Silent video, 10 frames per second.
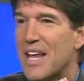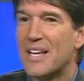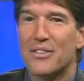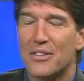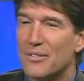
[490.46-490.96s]

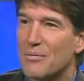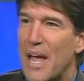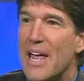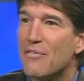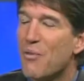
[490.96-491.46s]
Take the
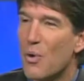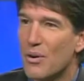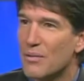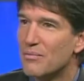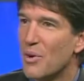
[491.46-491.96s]

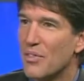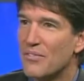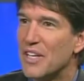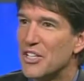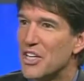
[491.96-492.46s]
A4 on the
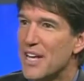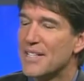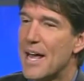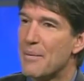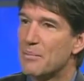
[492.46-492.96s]
Vita
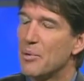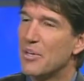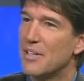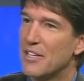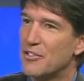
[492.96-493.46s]
Shade tab and
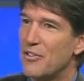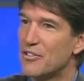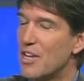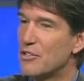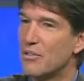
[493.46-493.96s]
put it next to their
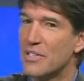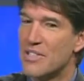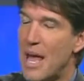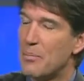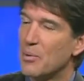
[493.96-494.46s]
central and
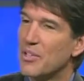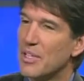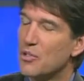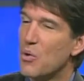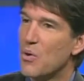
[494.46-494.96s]
zap it with
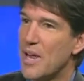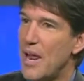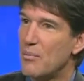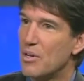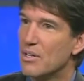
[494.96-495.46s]
the intraoral
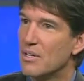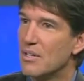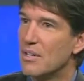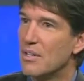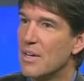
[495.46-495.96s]
camera.
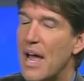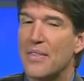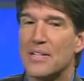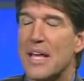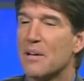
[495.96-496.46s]

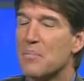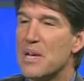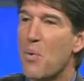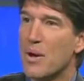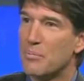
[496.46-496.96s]
And then take a
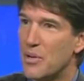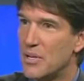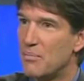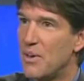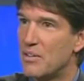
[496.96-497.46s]
B1 and put
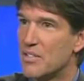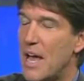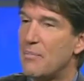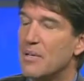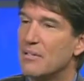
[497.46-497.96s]
it up there and
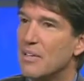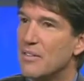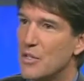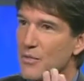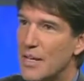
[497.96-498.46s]
zap it.
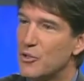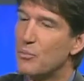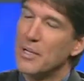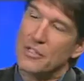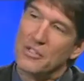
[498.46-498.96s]
And then you've got
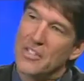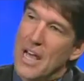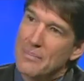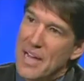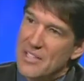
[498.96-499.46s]
two pictures
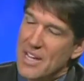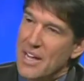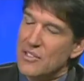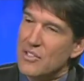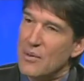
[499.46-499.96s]
side by
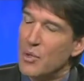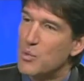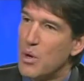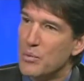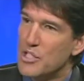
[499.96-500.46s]
side and say,
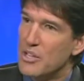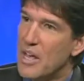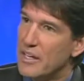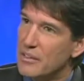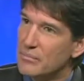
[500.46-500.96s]
which one would you
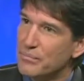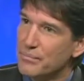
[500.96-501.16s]
like?